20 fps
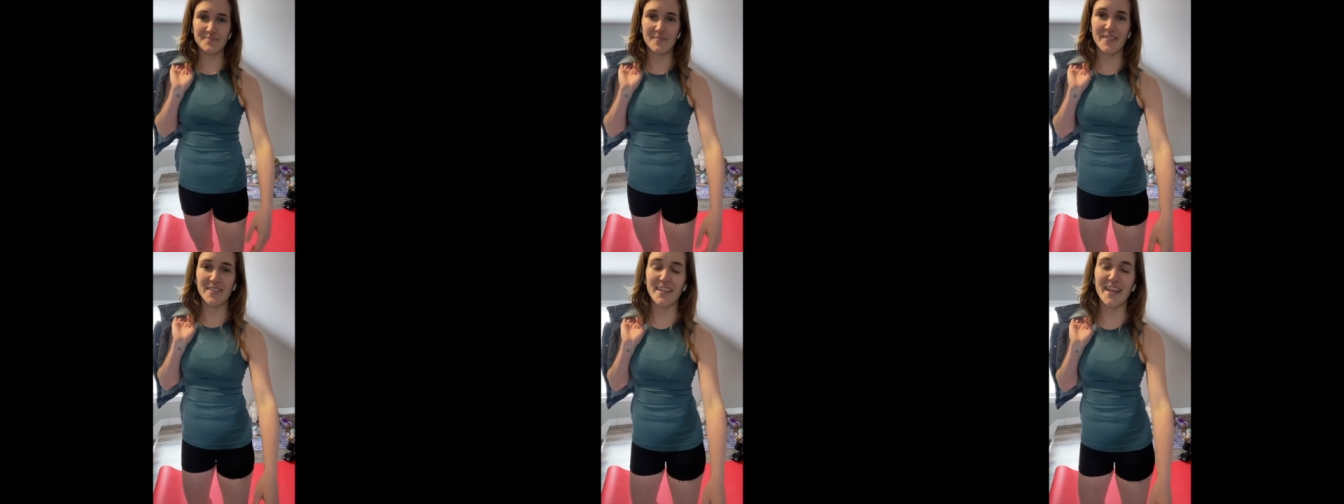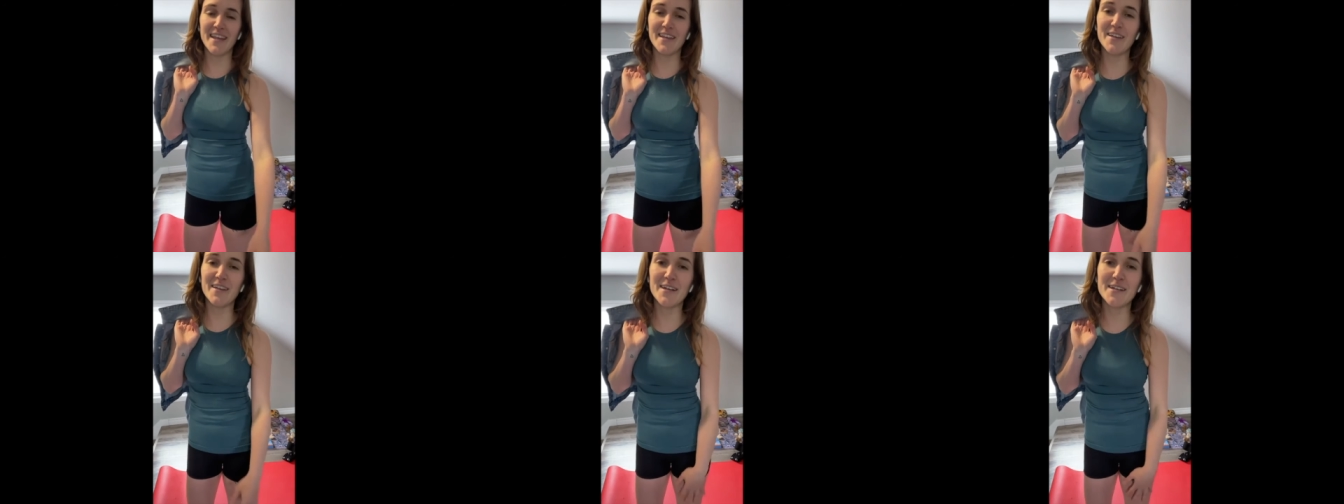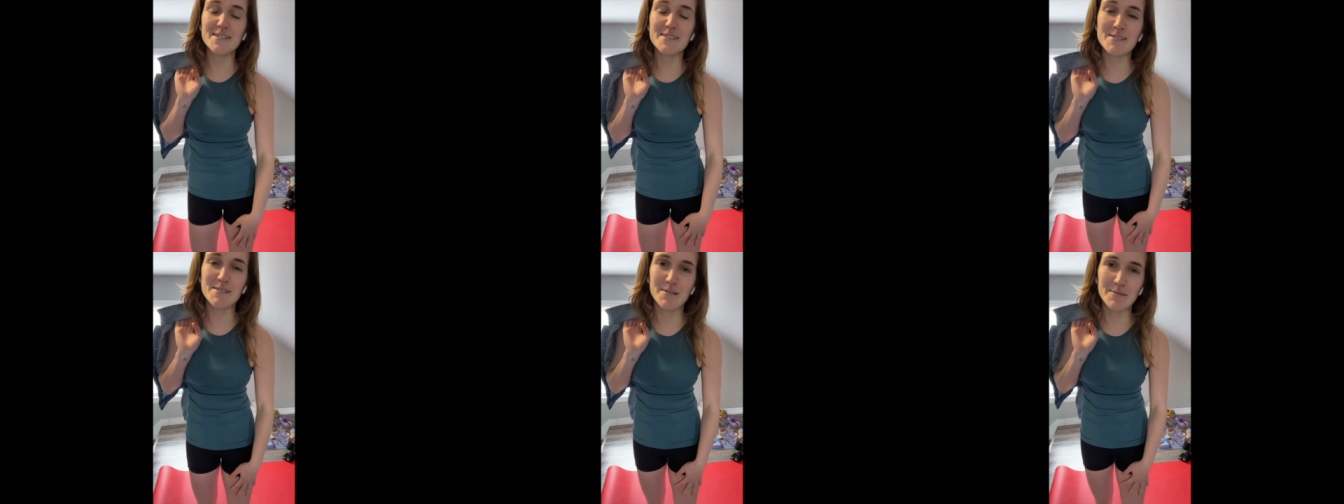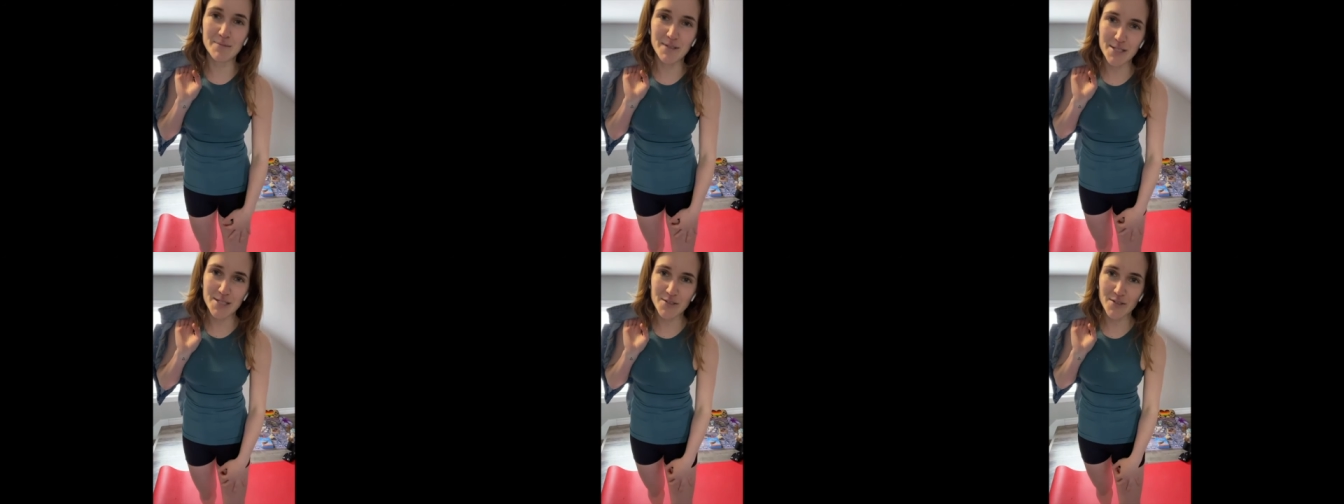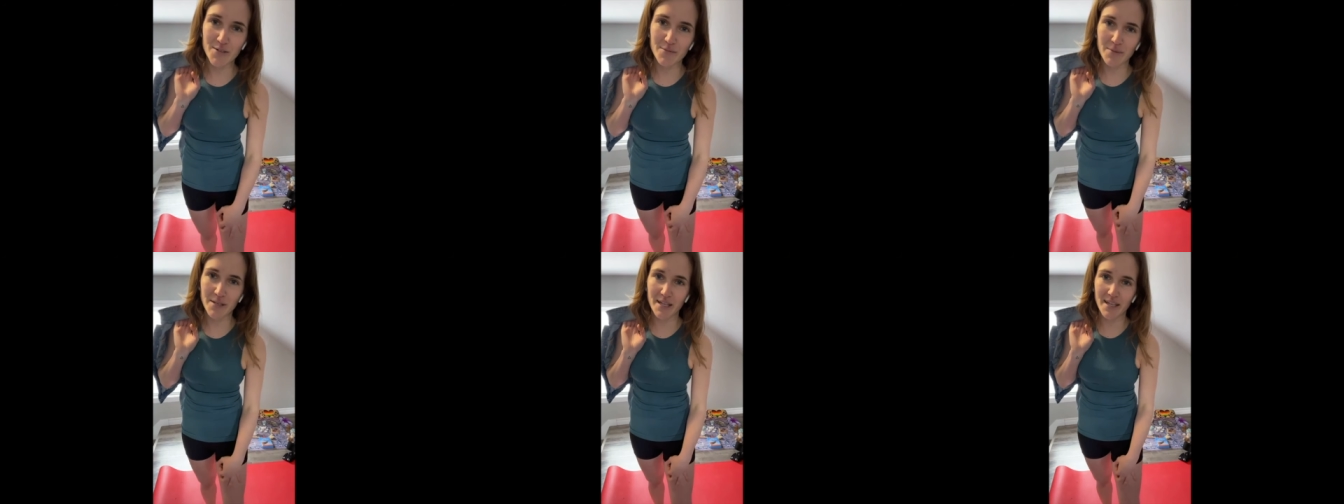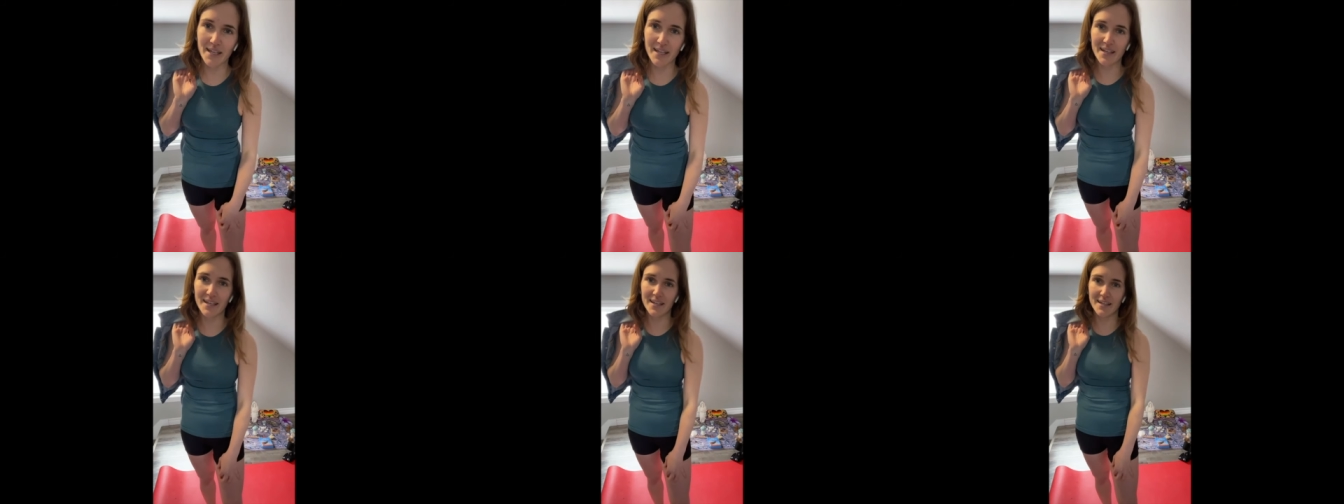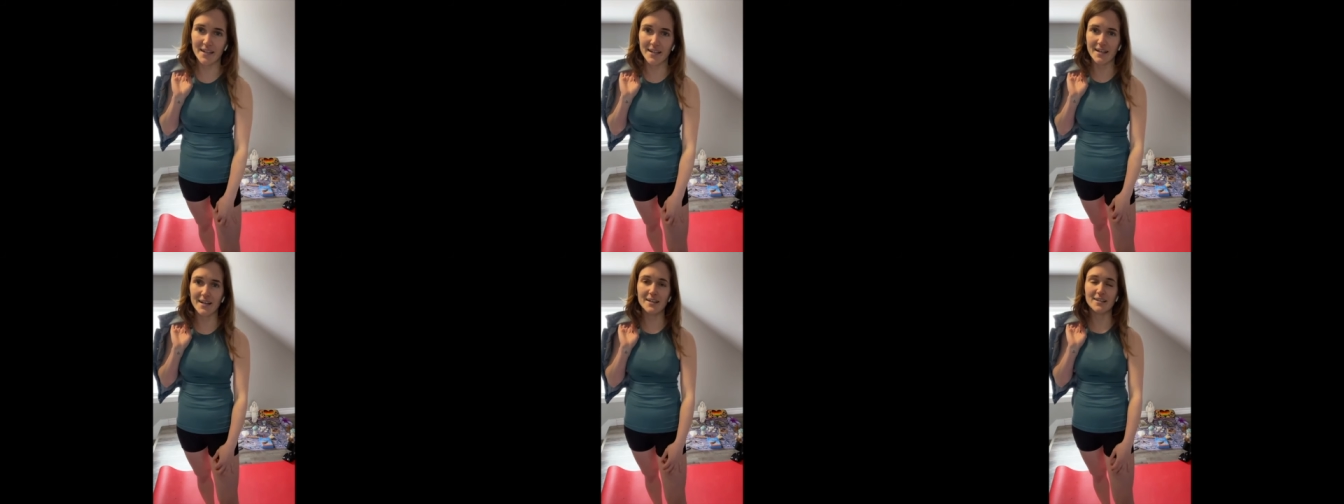Thank you guys so much for being
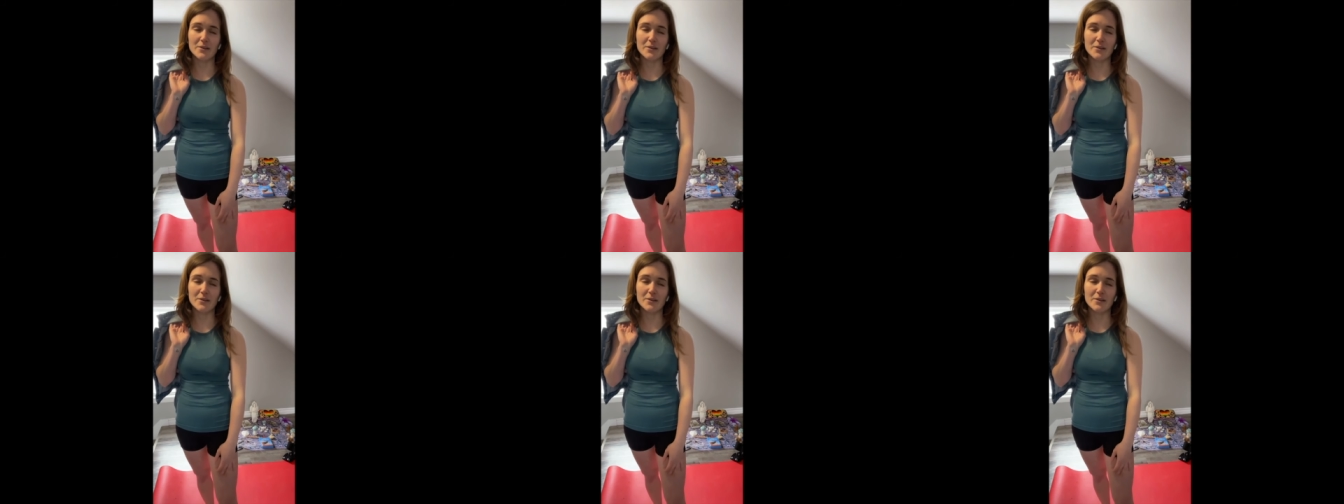here.